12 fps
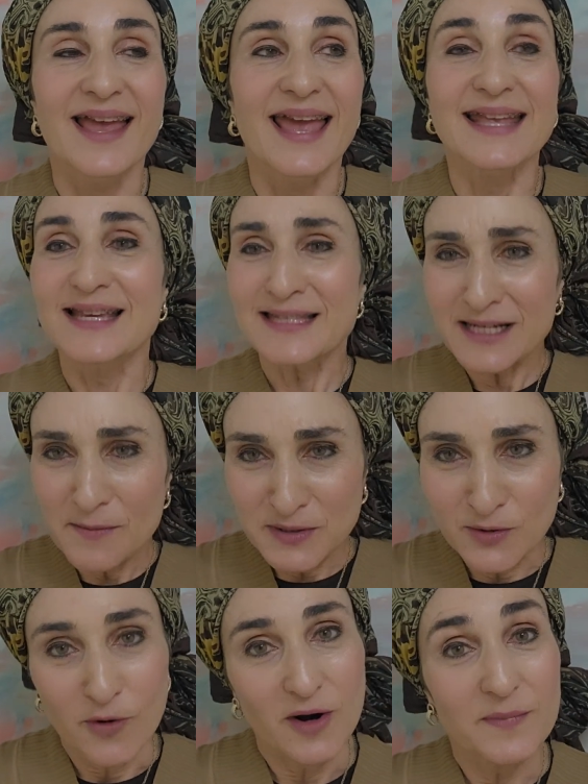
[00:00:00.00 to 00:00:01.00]
It doesn't
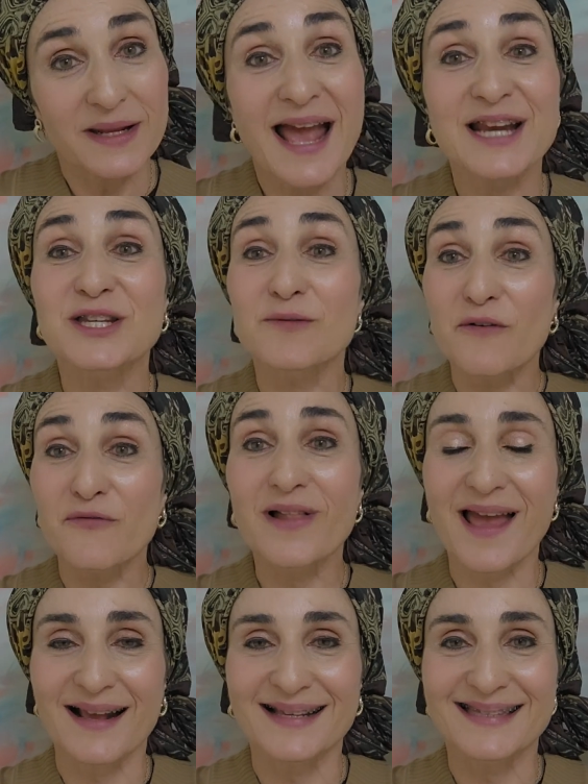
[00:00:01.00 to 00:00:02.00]
absorb, it actually
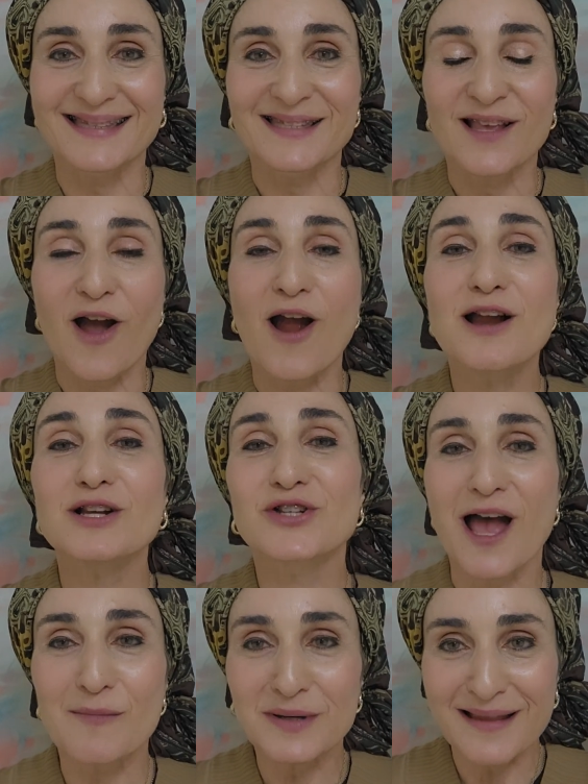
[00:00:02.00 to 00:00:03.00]
reflects. Our
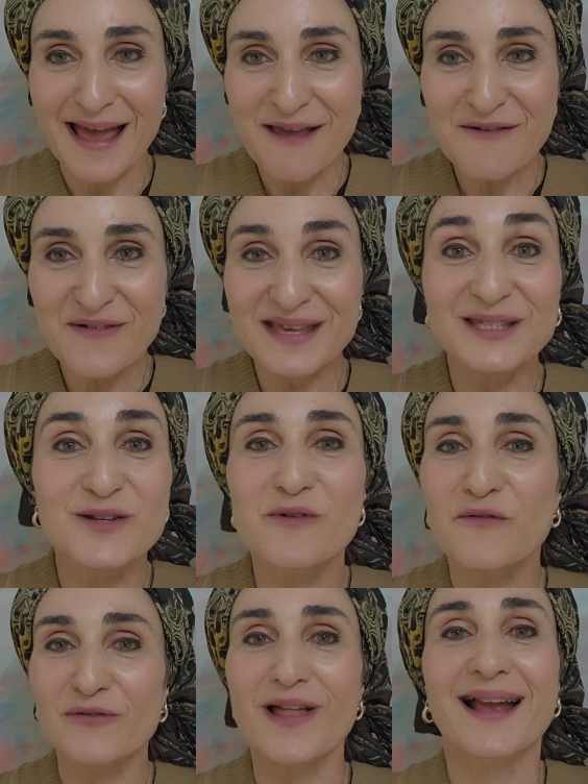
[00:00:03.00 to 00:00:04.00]
job in life is to
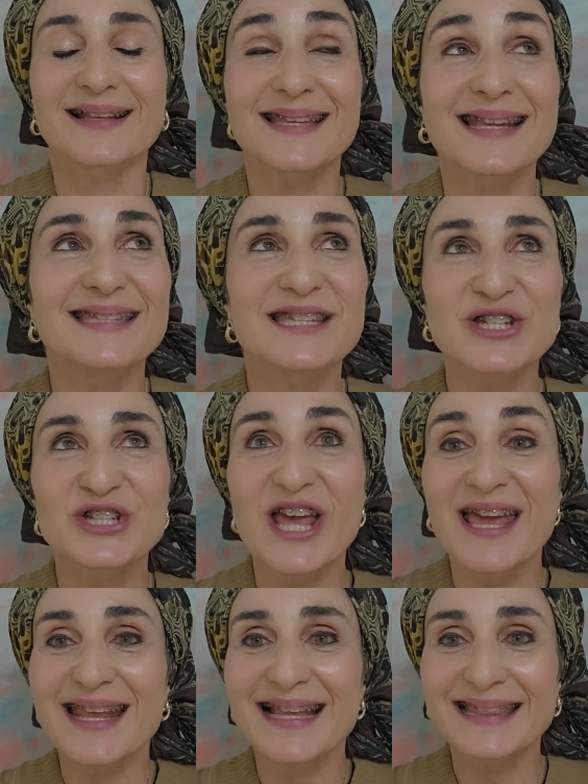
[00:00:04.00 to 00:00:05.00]
reflect. It's to
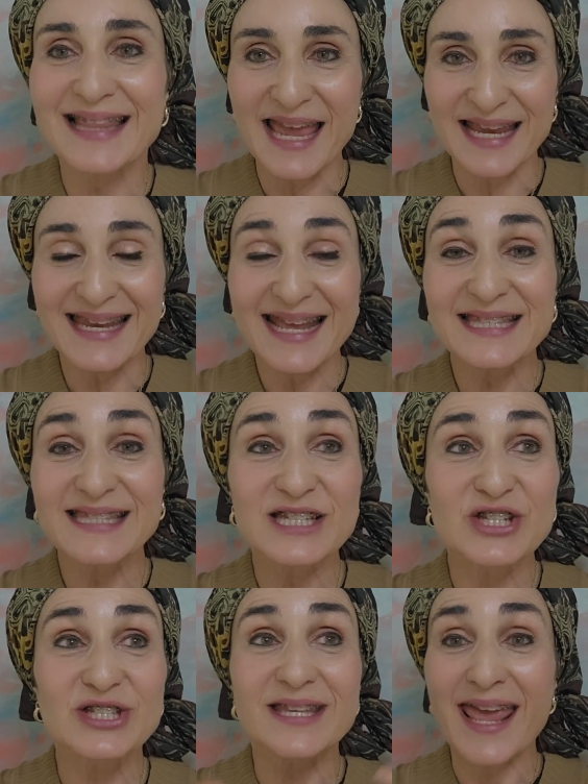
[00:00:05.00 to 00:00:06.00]
shed light. It's
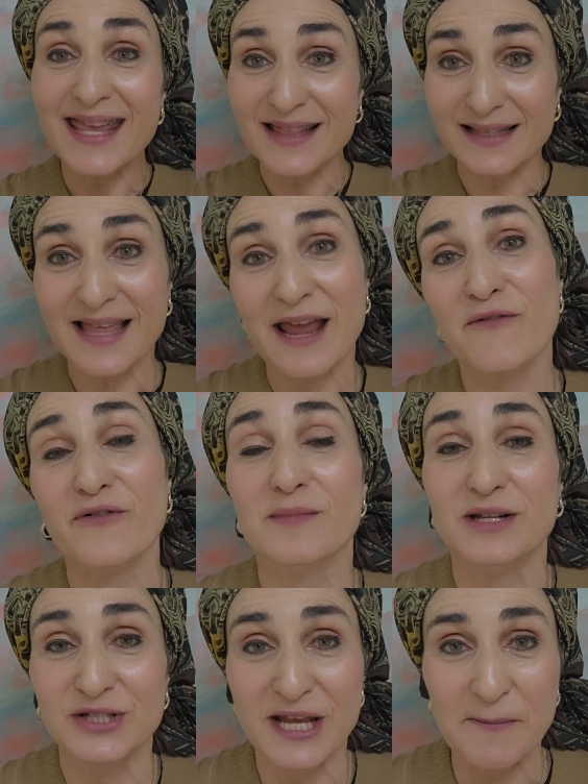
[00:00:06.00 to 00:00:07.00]
to take the light from
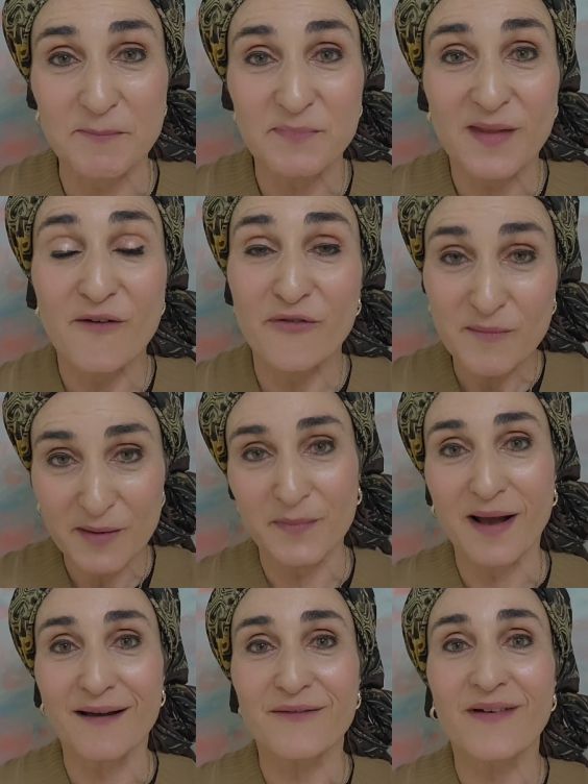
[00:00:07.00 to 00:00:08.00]
Hashem, from
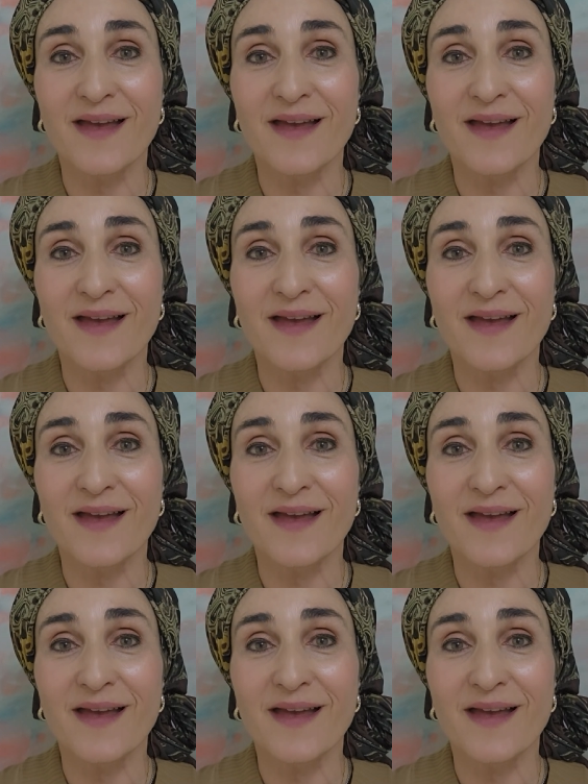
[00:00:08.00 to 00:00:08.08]
above,